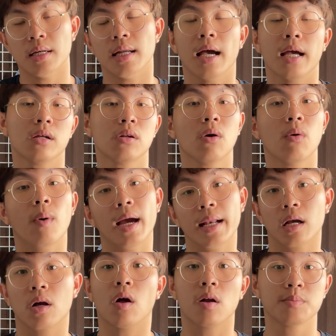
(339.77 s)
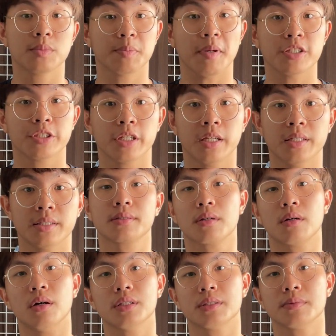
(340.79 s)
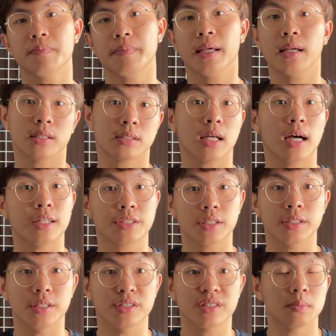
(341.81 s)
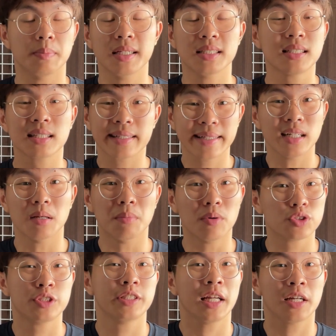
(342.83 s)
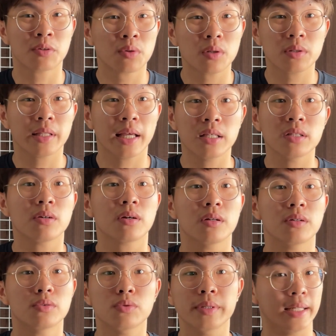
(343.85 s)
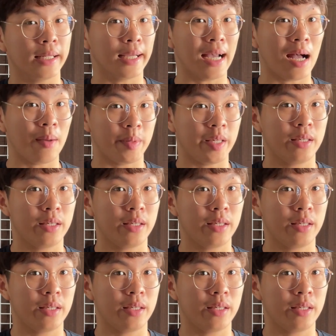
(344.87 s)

Now I don't know why they call them specialists, because being a sergeant is basically the most general thing you could do in the army.